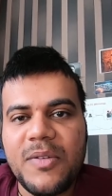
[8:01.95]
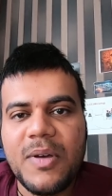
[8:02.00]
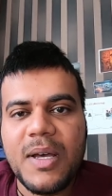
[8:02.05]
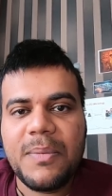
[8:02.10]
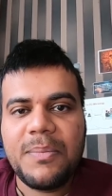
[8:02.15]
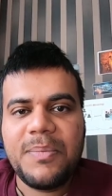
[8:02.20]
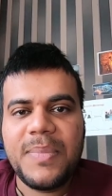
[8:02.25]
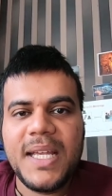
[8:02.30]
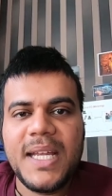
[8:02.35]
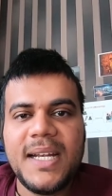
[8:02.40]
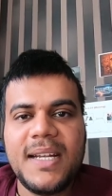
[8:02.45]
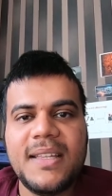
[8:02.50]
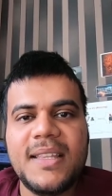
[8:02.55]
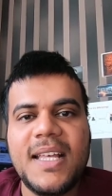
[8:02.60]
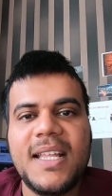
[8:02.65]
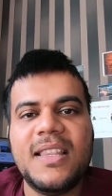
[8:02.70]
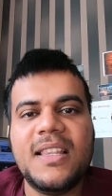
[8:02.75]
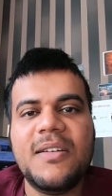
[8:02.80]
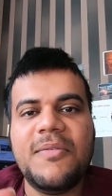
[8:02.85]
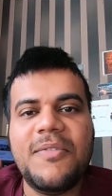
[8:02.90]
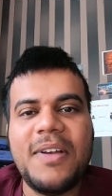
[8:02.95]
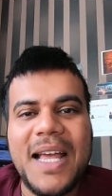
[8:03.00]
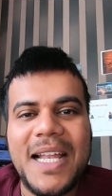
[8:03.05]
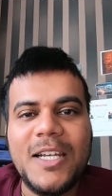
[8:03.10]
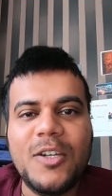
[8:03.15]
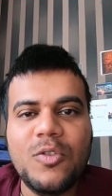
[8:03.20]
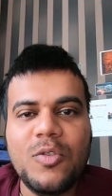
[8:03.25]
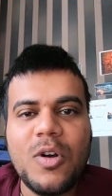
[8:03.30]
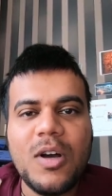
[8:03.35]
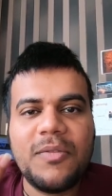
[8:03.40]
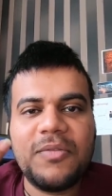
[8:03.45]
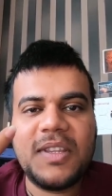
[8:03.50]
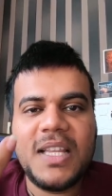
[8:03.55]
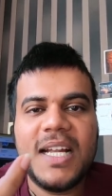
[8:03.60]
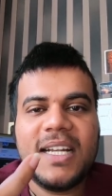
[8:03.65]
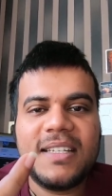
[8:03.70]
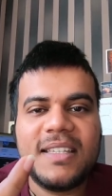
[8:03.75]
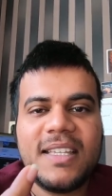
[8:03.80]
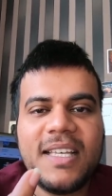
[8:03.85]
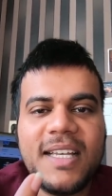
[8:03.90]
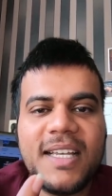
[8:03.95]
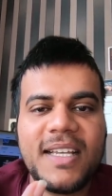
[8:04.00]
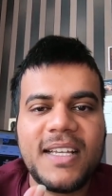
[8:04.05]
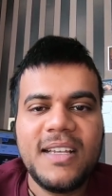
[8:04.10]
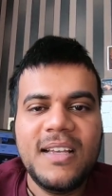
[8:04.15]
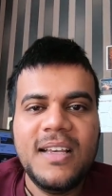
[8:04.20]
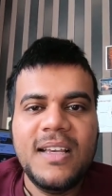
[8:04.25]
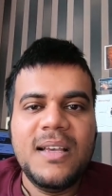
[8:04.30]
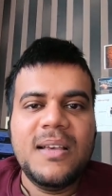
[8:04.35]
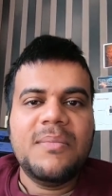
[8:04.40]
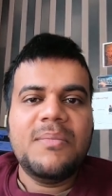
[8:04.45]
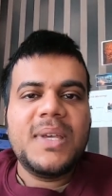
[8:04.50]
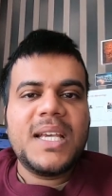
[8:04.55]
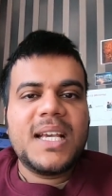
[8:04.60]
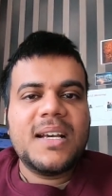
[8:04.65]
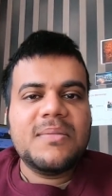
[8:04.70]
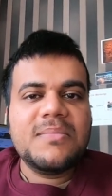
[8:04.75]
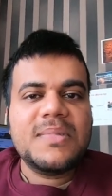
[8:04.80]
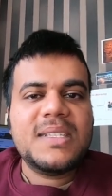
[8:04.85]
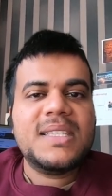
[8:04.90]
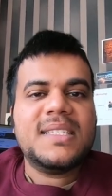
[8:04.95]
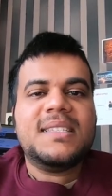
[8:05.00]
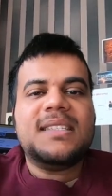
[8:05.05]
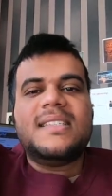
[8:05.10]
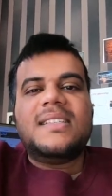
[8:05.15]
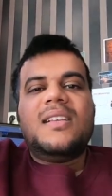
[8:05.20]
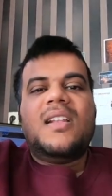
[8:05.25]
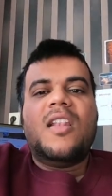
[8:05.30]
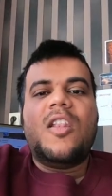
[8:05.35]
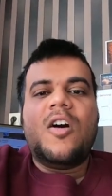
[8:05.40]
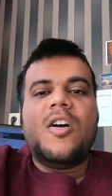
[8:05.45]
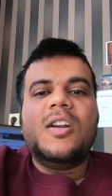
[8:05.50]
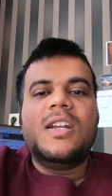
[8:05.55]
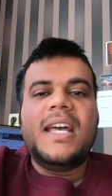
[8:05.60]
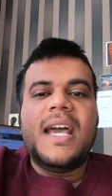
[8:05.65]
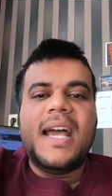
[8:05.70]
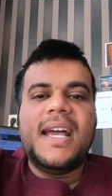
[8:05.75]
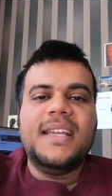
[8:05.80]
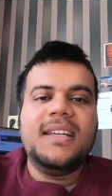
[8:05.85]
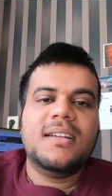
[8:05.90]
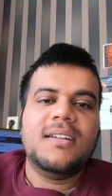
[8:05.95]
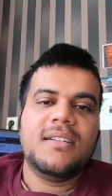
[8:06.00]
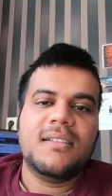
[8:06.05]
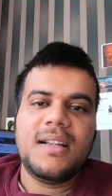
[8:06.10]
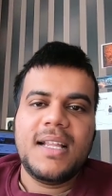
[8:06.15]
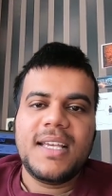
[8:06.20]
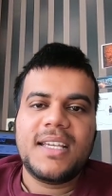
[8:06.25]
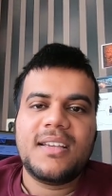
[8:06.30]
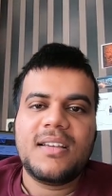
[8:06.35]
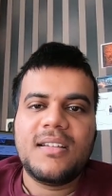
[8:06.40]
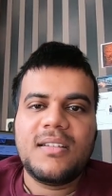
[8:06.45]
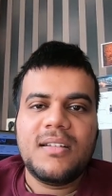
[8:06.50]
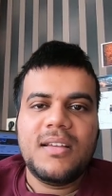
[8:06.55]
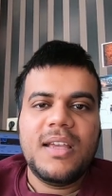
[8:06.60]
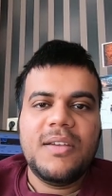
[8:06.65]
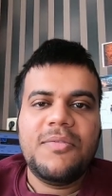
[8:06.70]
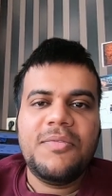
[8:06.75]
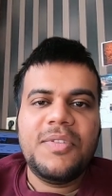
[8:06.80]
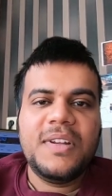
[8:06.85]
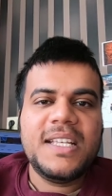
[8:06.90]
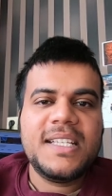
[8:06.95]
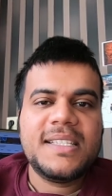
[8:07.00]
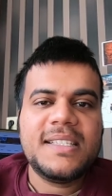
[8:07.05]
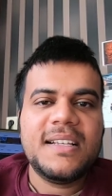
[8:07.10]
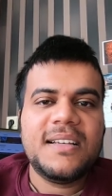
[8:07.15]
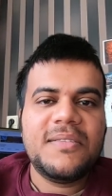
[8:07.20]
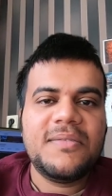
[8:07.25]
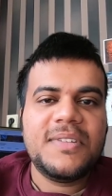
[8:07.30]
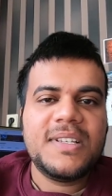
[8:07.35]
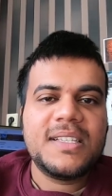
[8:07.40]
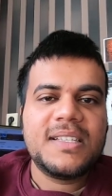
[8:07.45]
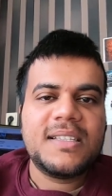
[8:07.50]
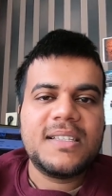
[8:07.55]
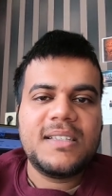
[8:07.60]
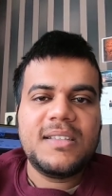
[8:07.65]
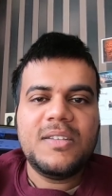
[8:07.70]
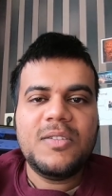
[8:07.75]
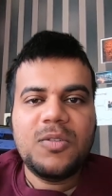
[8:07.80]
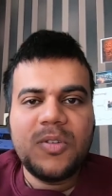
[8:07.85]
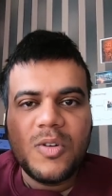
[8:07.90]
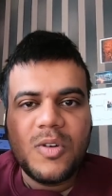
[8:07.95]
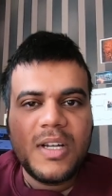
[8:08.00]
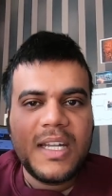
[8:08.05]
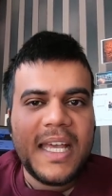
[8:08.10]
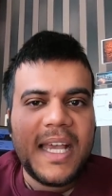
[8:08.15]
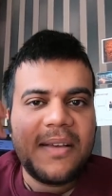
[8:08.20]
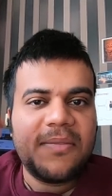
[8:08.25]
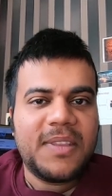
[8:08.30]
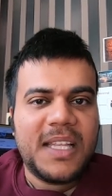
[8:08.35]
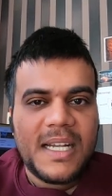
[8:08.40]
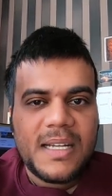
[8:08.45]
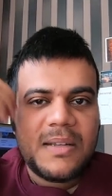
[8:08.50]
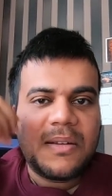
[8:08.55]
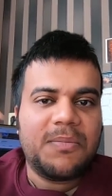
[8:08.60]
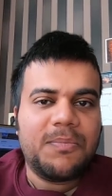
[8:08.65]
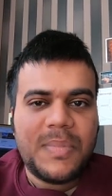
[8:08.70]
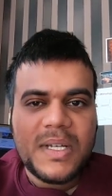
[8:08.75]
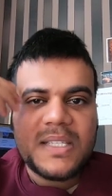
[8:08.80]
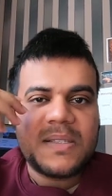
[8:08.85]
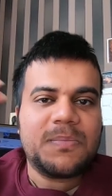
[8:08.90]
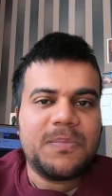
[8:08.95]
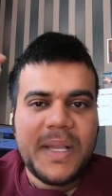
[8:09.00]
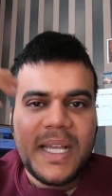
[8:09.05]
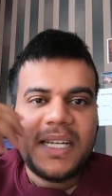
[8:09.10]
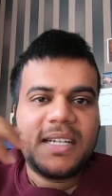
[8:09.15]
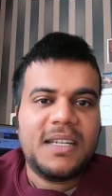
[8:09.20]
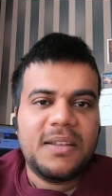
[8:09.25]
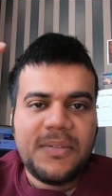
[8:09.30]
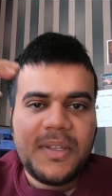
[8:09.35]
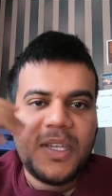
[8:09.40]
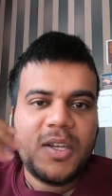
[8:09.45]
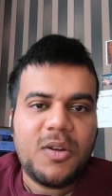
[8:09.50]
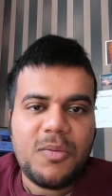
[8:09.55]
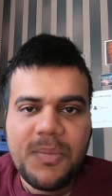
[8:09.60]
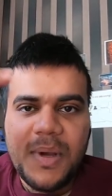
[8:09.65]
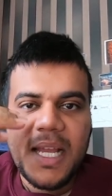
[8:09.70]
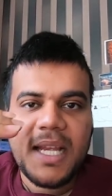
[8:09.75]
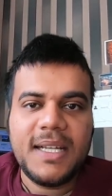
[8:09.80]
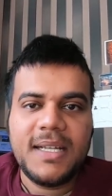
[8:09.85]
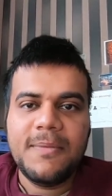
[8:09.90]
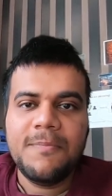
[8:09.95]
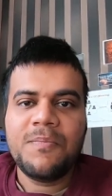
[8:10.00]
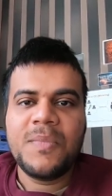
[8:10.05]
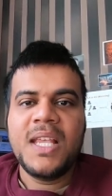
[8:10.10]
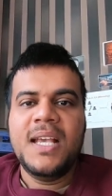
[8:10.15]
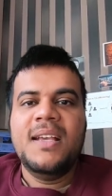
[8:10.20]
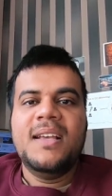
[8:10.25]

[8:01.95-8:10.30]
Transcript: you are paid then the value of that thing becomes a lot higher like a free service you don't have that perspective in your mind